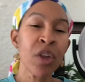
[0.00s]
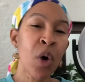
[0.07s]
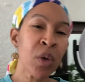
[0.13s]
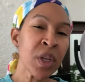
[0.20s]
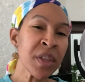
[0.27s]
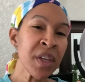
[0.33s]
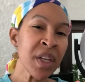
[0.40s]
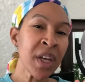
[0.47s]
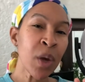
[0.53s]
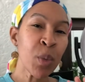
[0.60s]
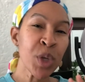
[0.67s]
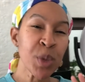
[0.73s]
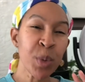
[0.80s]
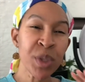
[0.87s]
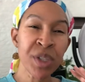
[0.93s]
The only thing I
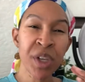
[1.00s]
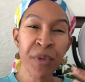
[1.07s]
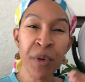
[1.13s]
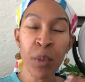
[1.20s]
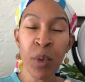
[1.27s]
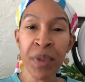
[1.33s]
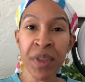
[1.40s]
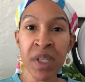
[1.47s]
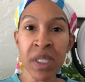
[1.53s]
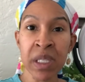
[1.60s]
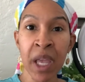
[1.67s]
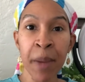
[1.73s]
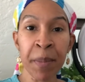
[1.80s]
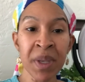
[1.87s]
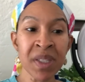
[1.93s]
wish was different with this
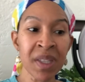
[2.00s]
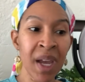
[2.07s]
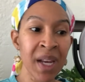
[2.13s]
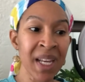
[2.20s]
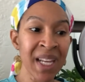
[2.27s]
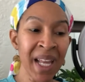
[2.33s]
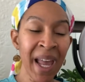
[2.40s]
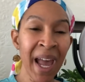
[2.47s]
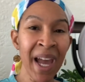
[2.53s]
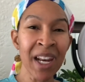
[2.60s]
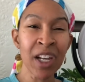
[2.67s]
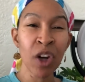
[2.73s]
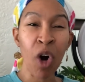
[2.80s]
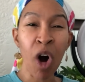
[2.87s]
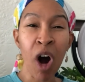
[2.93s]
lamp is that it had
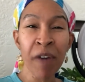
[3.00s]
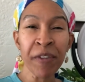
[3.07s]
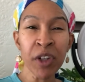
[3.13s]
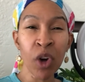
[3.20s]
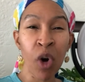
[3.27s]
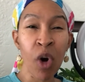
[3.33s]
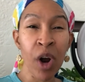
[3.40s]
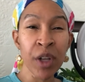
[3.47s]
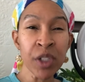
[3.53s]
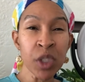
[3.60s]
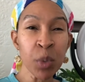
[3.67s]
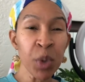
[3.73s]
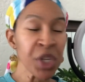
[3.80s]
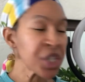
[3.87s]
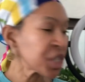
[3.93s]
an off and on
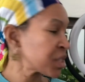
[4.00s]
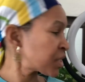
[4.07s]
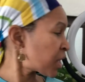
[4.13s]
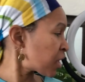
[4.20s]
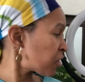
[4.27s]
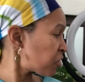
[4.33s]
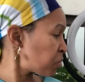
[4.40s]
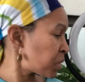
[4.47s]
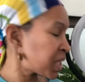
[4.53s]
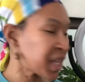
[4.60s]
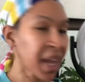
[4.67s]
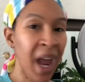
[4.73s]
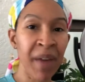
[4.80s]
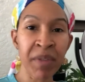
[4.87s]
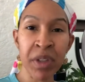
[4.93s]
switch instead of me
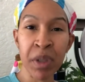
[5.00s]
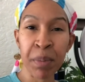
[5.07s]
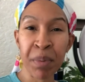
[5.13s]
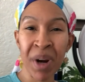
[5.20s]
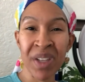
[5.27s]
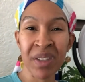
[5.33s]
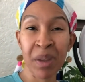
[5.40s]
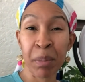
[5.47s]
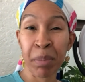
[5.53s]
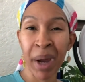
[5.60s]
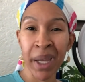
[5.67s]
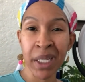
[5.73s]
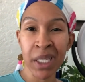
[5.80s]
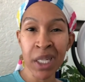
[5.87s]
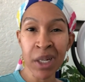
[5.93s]
having to press the
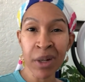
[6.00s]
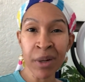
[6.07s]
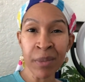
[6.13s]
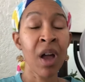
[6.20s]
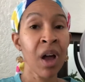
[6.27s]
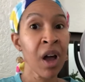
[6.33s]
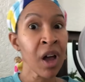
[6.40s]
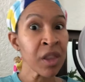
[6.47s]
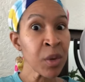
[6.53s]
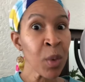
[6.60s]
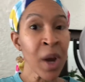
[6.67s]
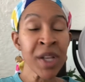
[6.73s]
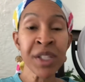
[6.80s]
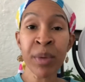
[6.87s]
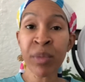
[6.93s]
button here.
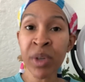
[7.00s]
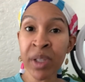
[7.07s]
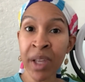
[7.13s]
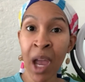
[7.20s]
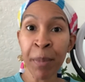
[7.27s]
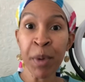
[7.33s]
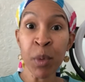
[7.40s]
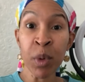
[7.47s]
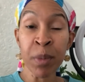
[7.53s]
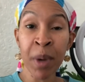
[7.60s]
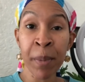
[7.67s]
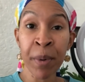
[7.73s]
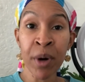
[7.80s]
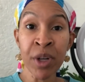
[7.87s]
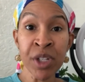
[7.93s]
Otherwise, I'm really happy with my
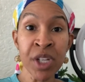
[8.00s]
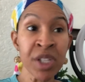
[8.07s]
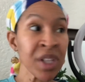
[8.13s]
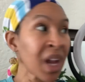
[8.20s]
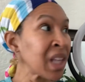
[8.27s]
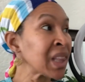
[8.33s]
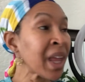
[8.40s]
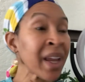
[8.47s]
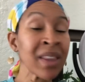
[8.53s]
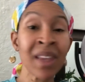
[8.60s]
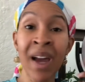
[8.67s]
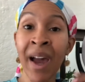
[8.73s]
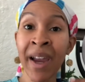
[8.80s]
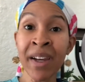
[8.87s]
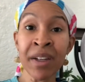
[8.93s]
purchase. I like the
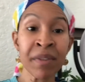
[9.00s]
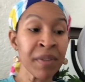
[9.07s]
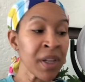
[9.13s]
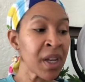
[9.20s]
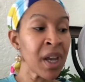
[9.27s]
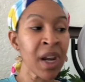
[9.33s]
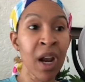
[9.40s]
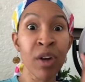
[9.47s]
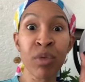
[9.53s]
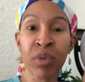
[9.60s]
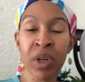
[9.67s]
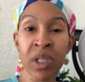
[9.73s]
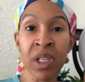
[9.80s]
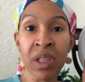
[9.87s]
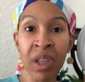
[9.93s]
height of it, and I
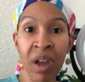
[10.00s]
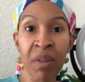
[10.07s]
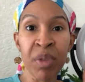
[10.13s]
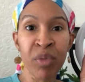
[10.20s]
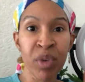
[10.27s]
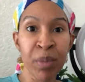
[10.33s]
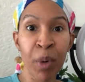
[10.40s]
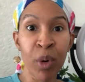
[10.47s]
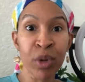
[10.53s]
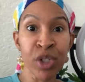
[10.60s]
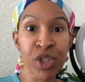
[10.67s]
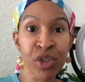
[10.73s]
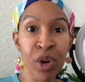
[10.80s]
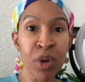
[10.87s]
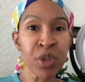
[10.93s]
really love the remote
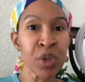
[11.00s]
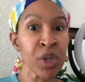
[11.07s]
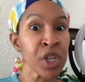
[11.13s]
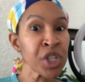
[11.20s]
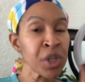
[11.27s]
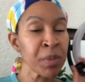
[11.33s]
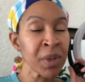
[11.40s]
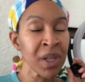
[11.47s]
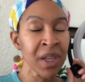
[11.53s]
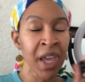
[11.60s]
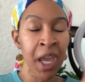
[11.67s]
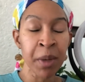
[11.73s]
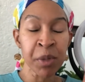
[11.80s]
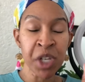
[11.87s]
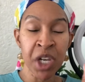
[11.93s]
control, so it should be a
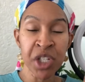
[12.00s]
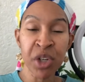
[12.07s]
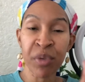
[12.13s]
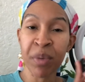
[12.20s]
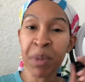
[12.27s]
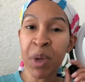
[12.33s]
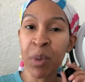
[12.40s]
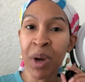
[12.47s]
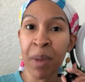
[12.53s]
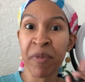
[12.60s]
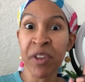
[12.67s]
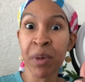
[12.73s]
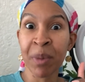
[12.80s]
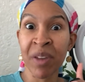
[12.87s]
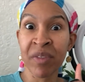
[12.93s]
game changer for me when I
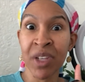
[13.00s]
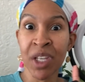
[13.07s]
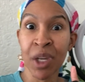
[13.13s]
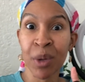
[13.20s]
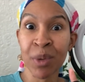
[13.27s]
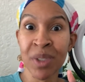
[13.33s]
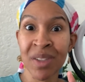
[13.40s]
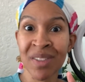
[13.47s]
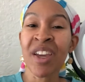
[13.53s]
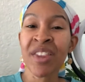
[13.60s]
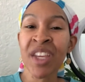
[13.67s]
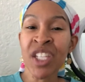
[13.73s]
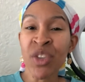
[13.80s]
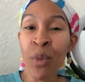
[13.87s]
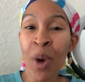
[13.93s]
film my videos.
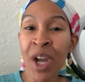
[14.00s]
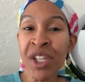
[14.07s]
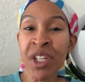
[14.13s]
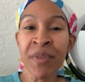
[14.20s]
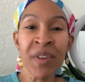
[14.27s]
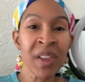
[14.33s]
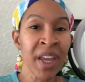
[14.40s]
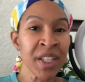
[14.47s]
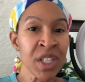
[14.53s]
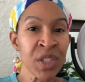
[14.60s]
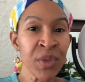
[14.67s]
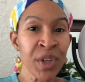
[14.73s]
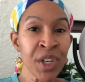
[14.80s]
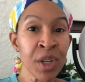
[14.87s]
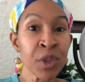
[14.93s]
Thanks for watching. If you like this
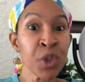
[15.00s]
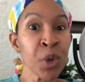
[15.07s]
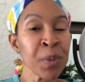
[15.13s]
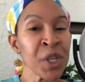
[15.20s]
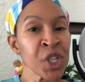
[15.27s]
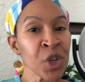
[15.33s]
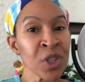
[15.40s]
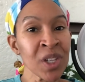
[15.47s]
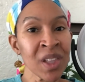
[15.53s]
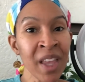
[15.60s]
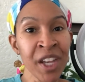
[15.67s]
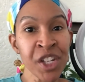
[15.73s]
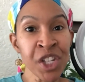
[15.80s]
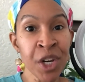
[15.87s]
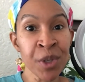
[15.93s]
video, do be sure to
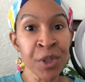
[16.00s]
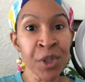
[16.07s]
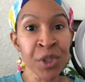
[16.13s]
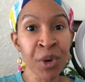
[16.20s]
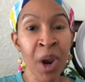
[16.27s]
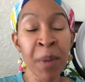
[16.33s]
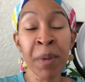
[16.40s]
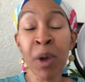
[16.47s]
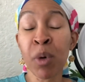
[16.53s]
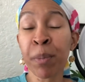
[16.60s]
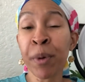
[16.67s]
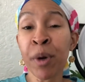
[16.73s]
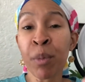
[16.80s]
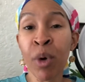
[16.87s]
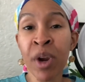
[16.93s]
like, share, and subscribe, and I will
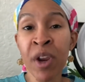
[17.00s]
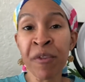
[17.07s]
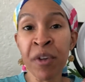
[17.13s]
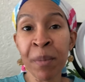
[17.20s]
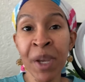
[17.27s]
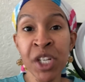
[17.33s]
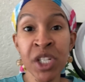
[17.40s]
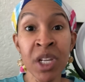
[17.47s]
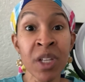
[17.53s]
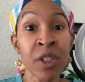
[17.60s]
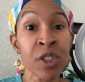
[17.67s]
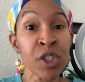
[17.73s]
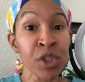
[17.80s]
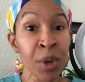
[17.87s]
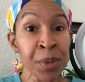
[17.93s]
put more information in the
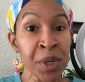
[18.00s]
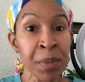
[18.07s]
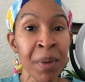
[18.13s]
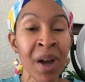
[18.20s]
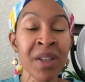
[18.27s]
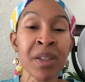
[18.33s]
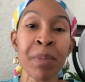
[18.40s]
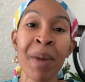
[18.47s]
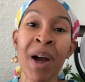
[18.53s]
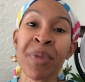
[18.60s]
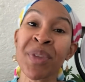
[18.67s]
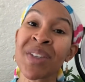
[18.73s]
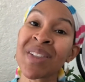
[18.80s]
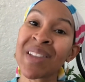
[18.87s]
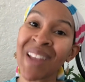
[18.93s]
description box about
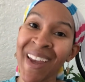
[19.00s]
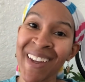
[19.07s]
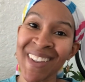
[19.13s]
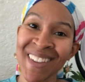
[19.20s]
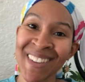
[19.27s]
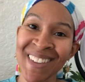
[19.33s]
this light.